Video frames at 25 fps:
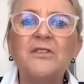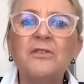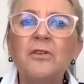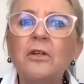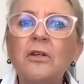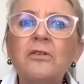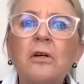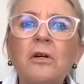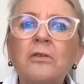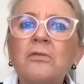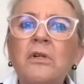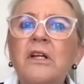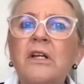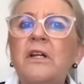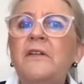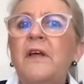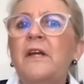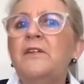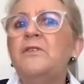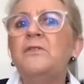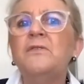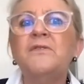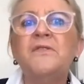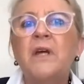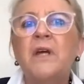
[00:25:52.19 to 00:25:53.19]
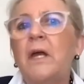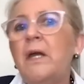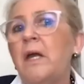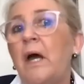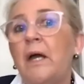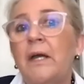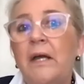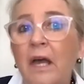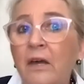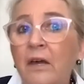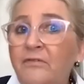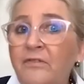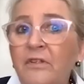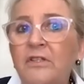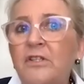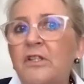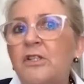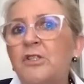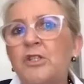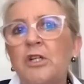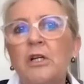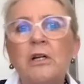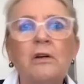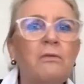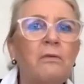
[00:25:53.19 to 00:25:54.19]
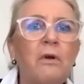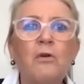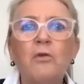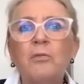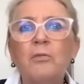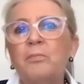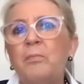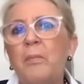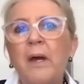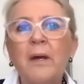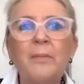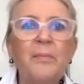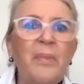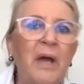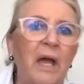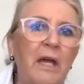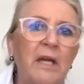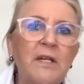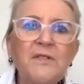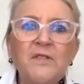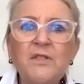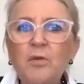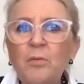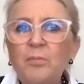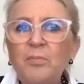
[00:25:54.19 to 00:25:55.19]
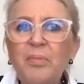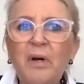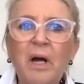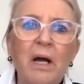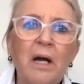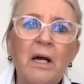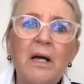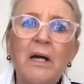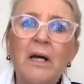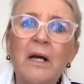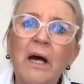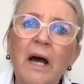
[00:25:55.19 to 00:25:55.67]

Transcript: Not only that you say, I have a digital roadmap, hey, super,